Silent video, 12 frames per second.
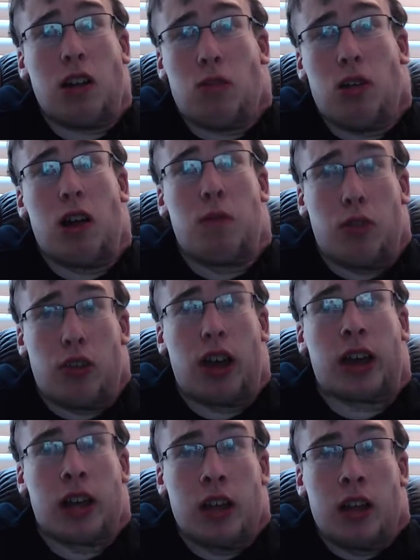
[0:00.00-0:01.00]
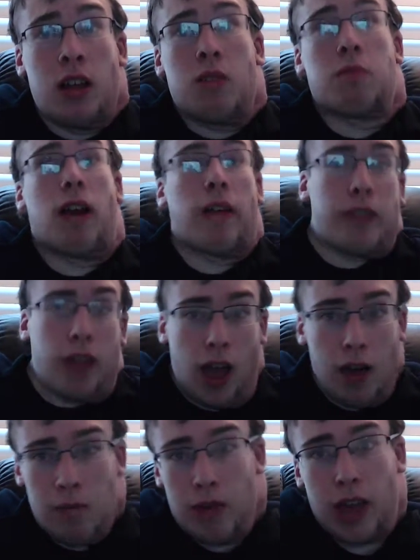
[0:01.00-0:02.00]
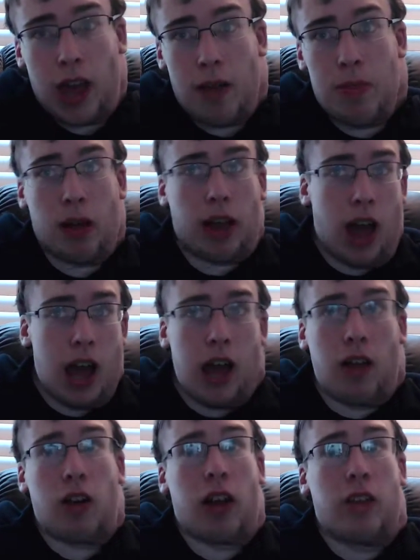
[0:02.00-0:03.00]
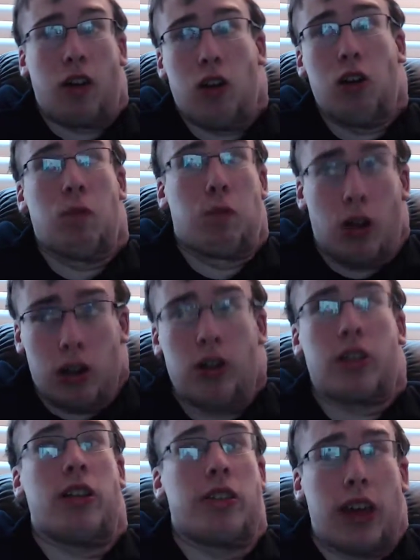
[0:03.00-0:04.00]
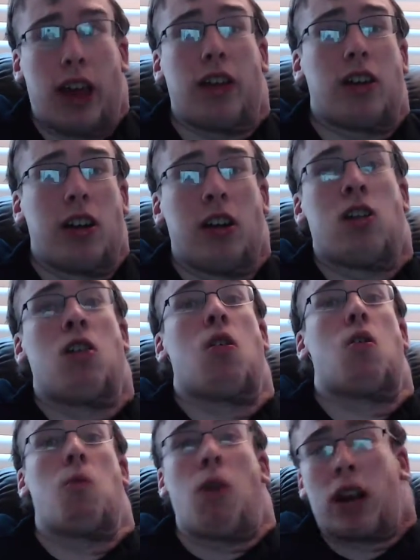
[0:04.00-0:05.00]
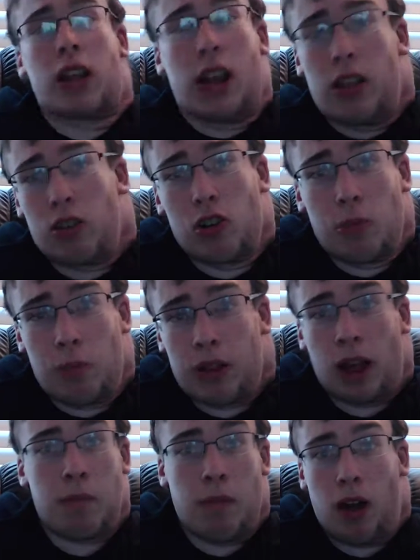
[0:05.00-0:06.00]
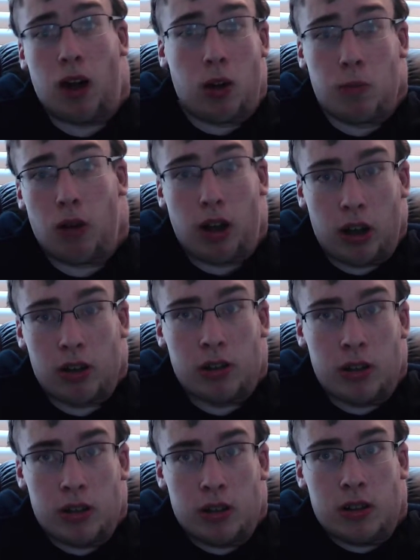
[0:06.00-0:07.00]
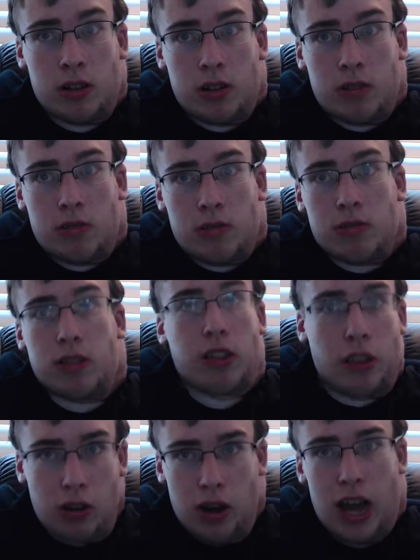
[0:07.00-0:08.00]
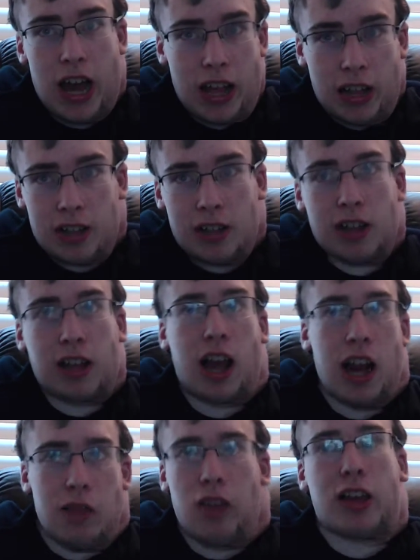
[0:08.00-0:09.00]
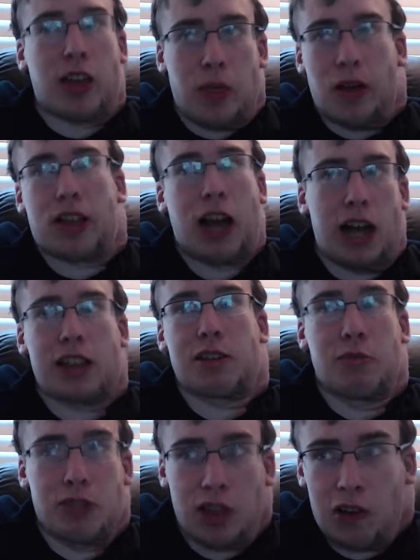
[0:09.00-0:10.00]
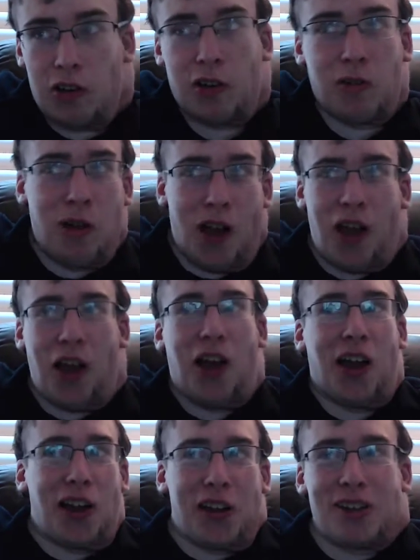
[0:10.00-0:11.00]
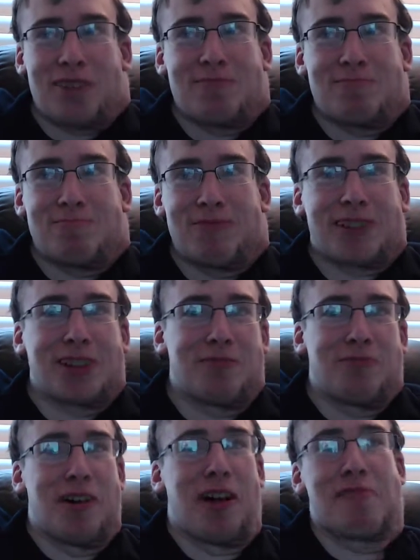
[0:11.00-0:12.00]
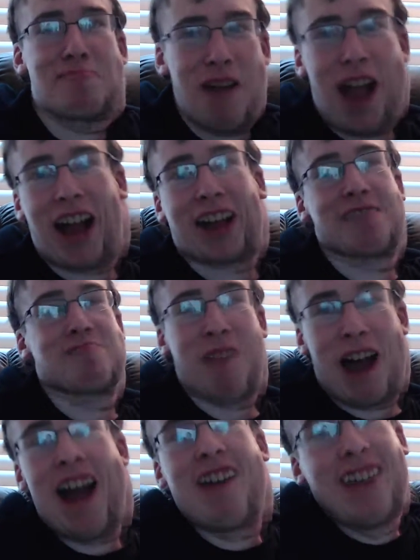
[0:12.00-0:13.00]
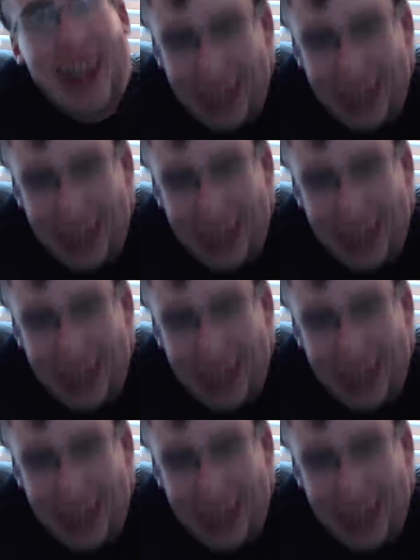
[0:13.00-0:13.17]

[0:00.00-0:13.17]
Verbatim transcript: Gang was like, my family and the guy I look at, the little brother, is in danger. What can I do to protect my little brother? To do that, kind of like something Itachi would do, in a way. Like, that's a really bad comparison.